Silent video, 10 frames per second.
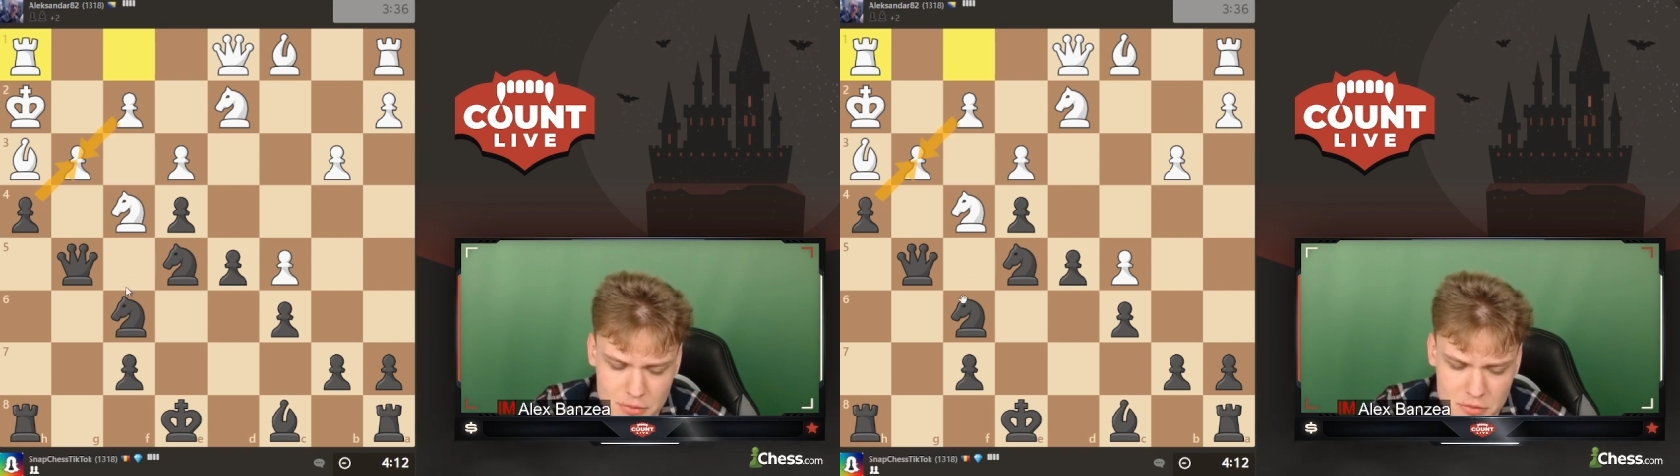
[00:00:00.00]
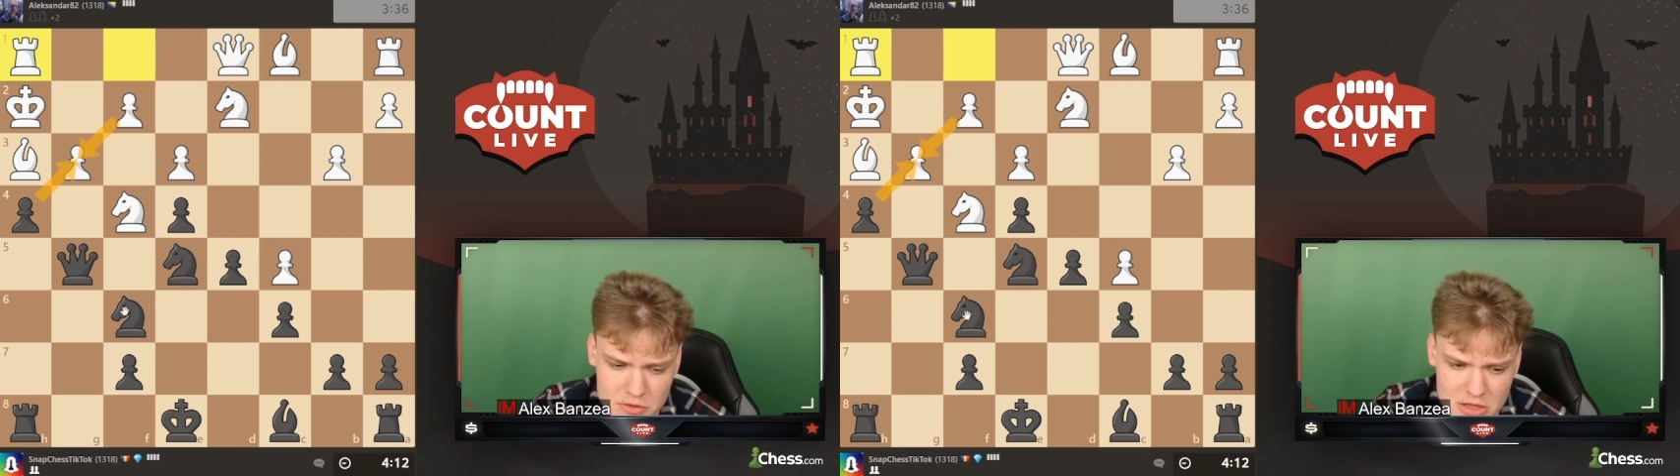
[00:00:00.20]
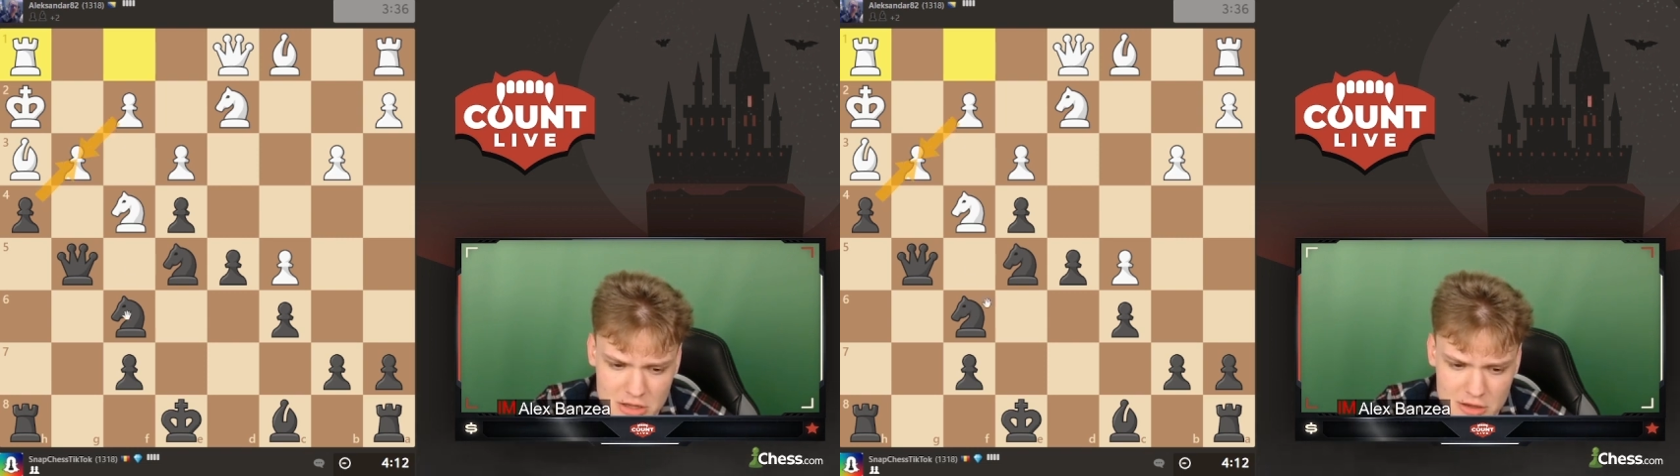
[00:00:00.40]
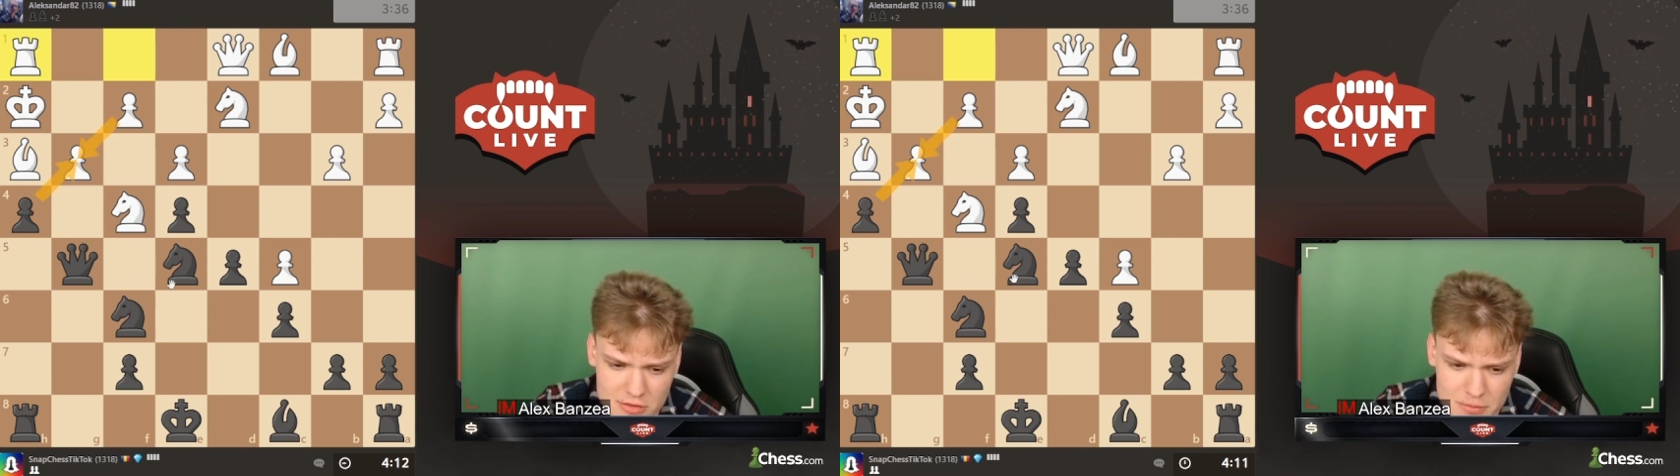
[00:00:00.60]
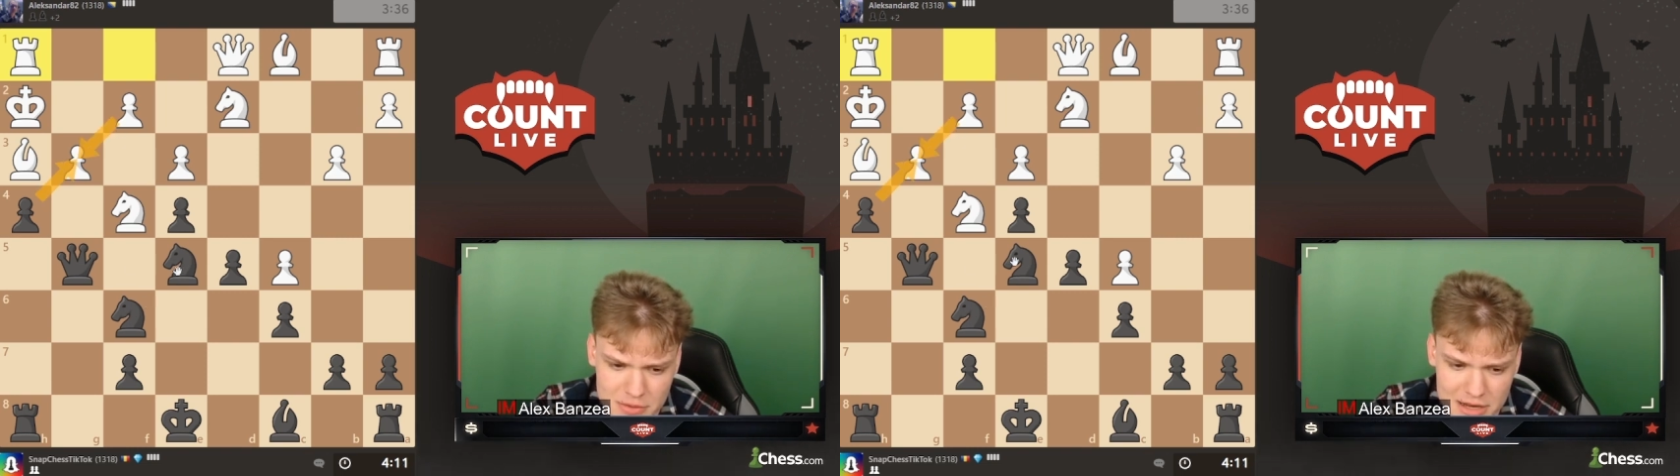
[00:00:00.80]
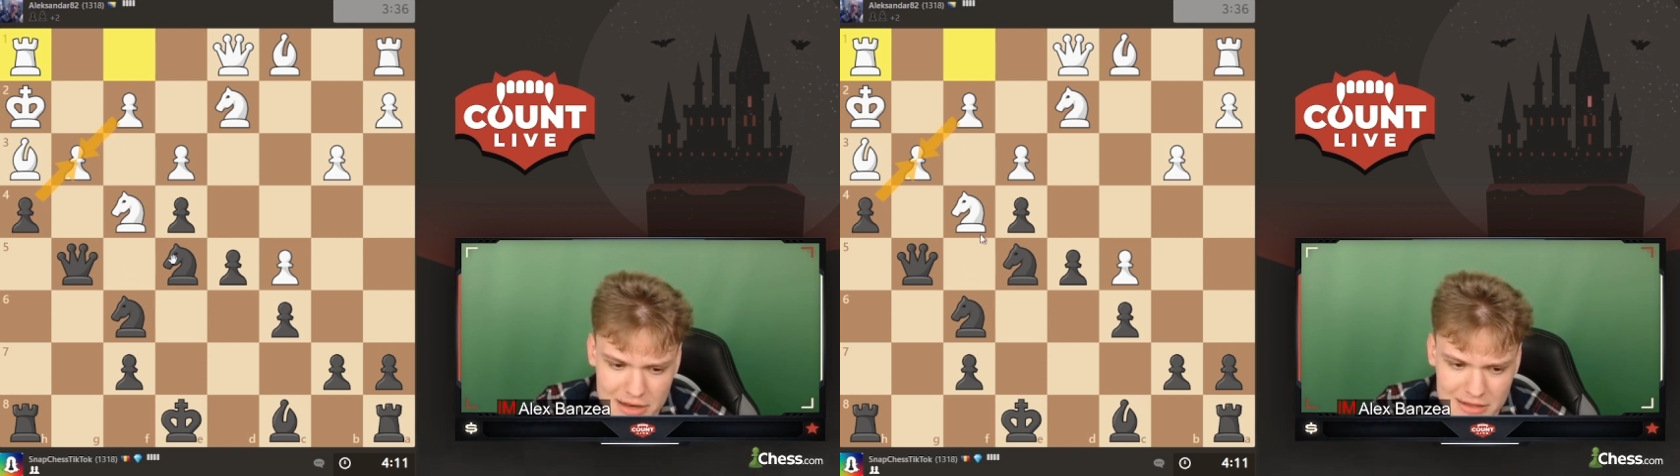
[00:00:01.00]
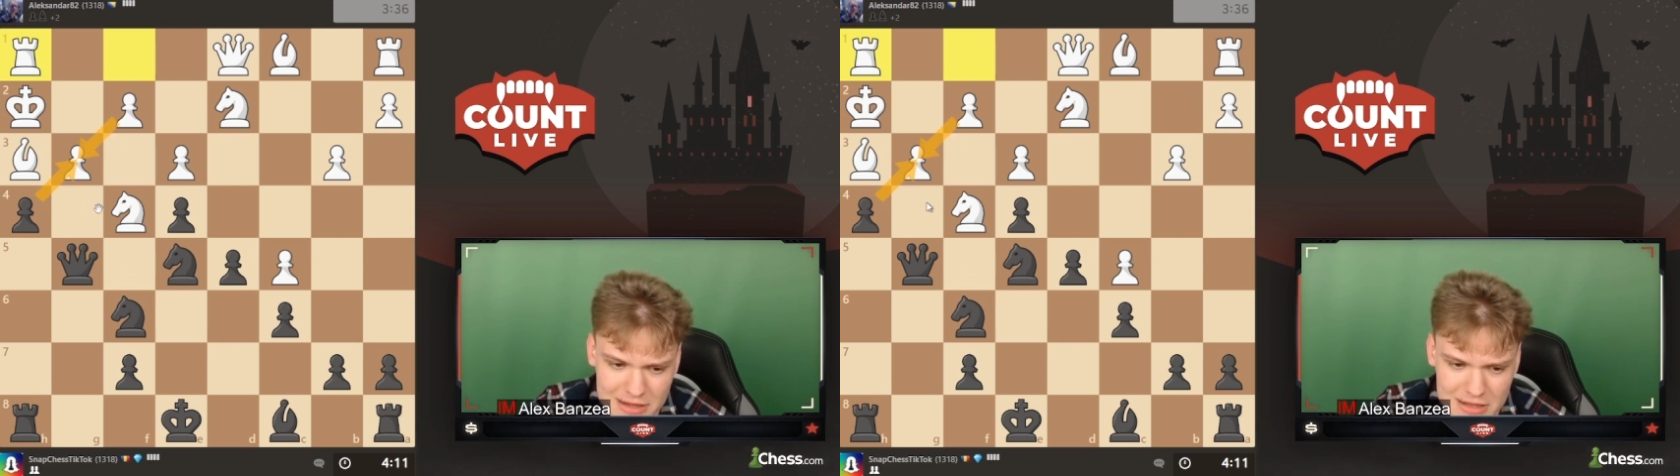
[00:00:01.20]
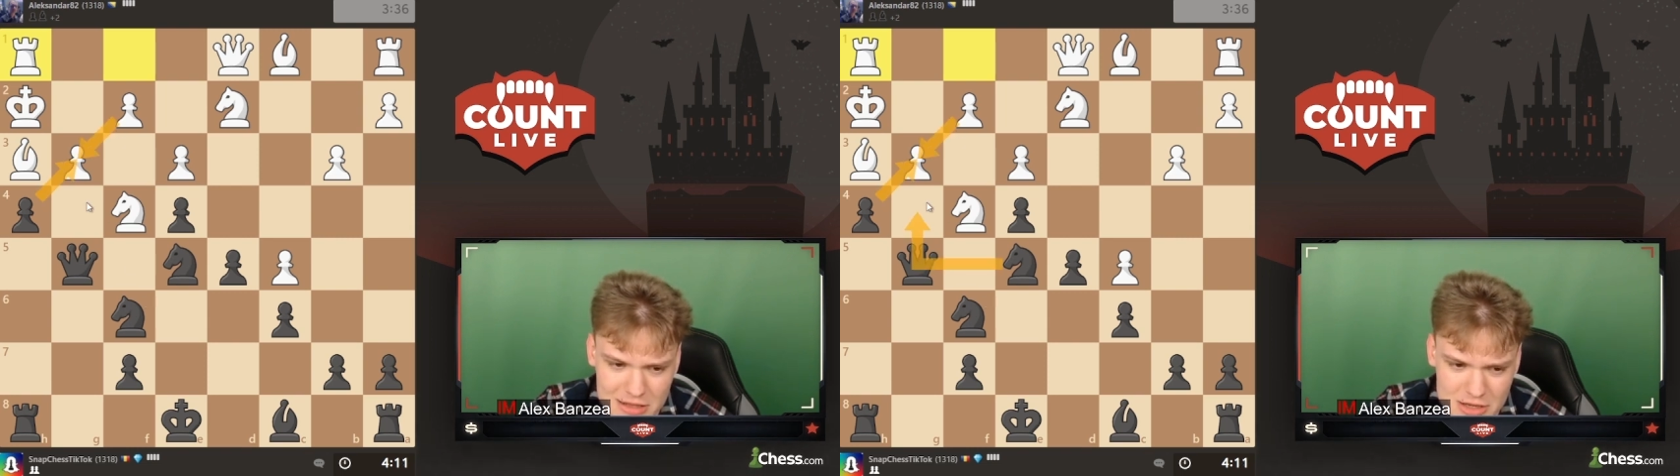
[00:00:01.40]
pawn takes and play like
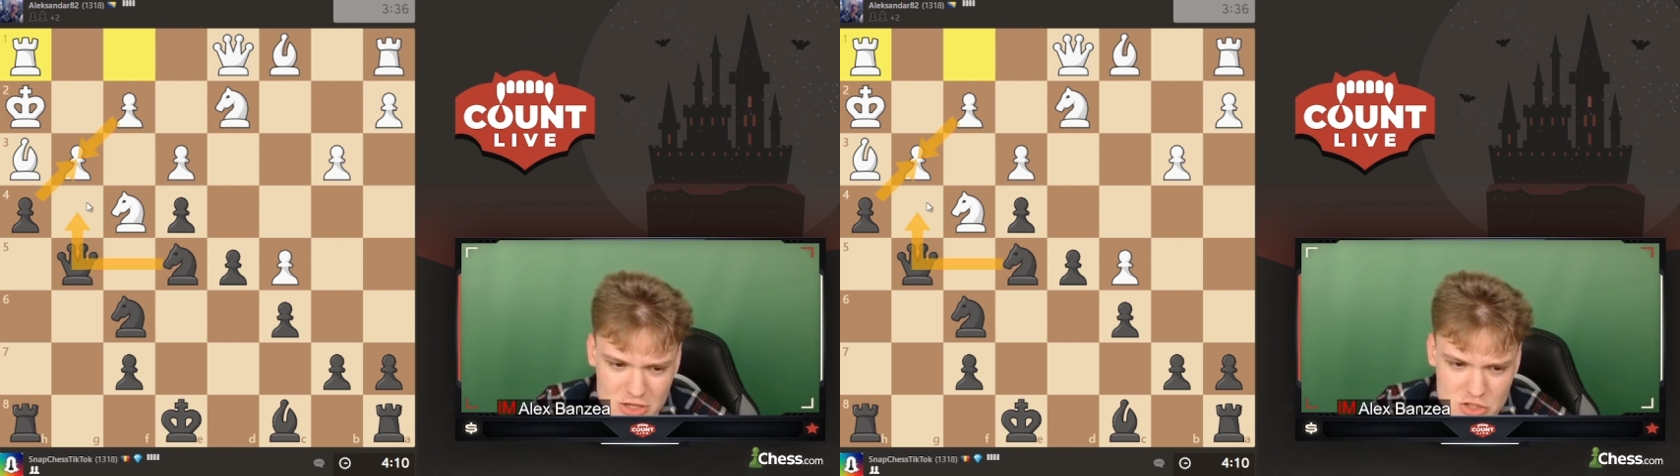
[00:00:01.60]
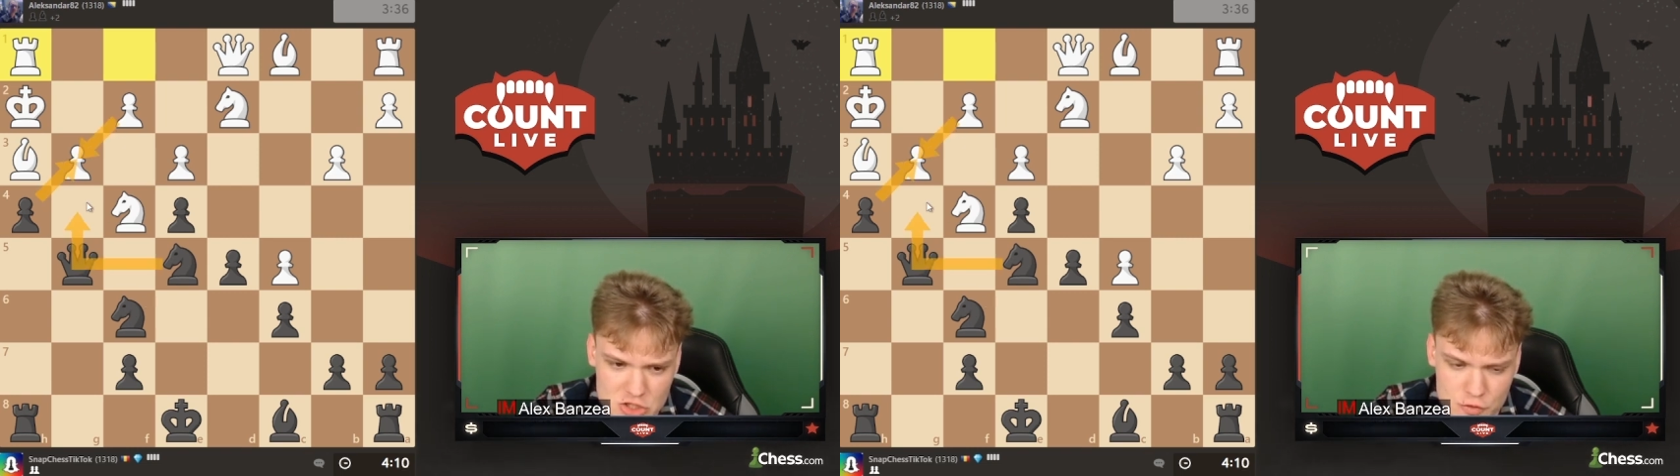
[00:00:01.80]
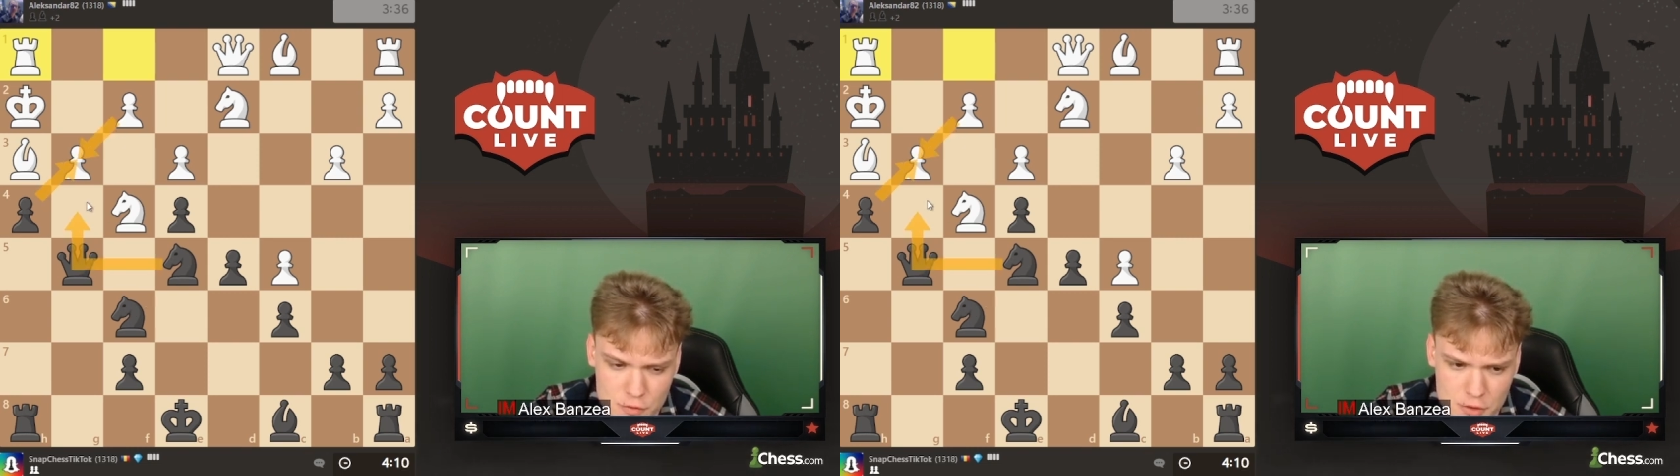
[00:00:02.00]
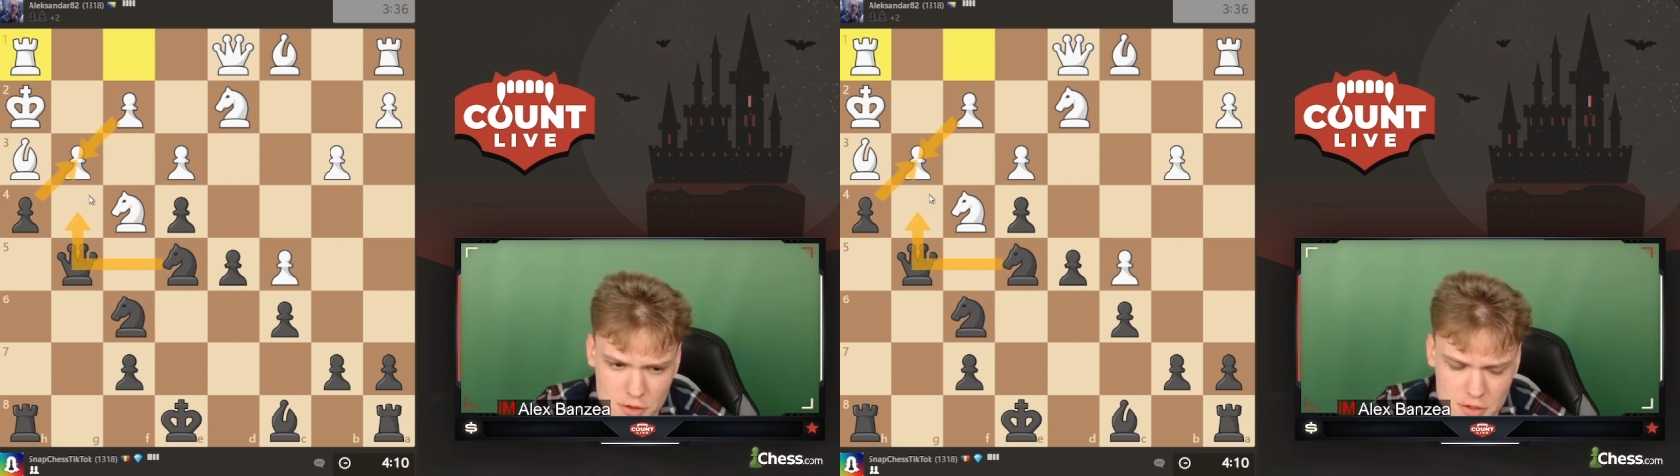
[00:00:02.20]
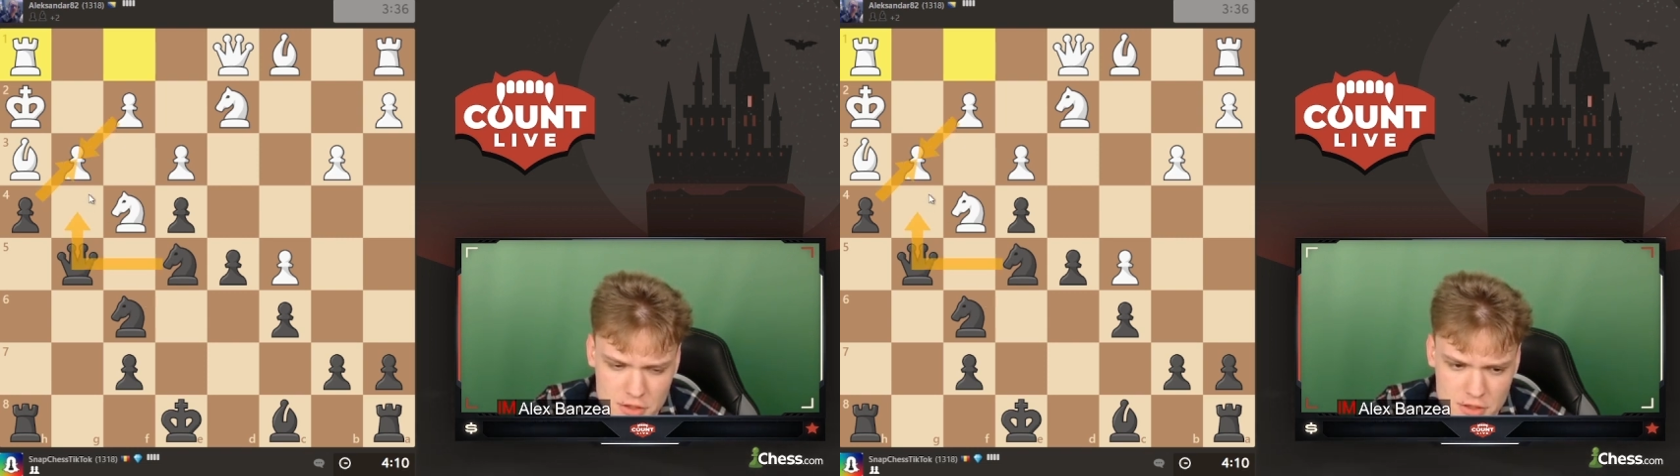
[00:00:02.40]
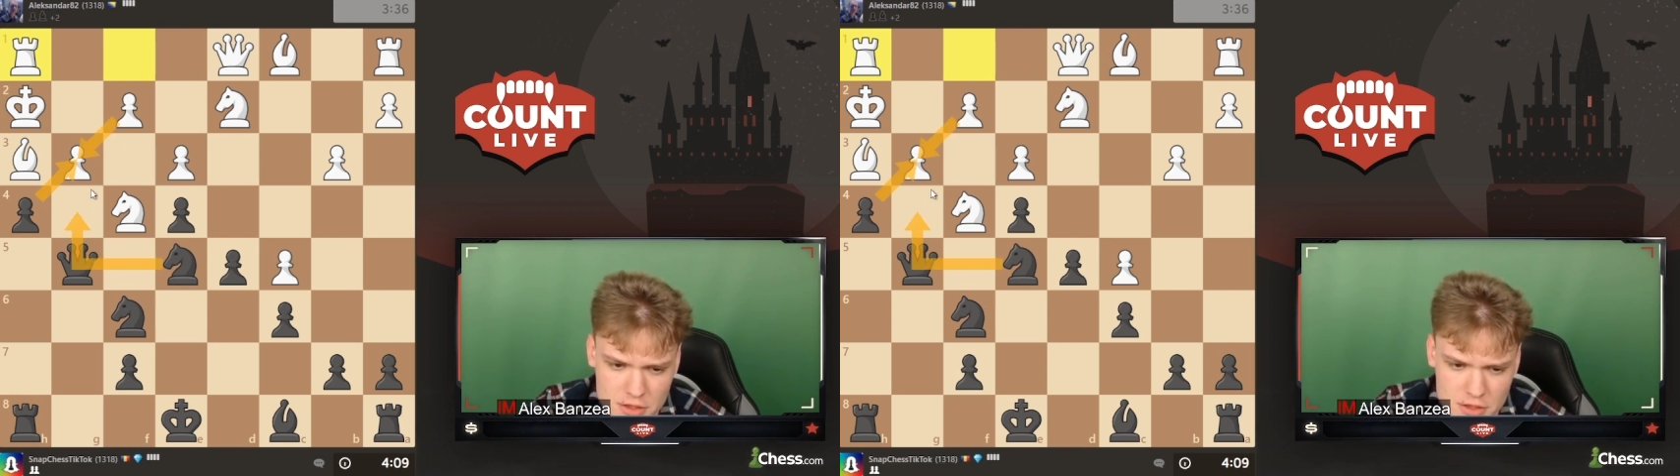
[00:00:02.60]
knight eg4.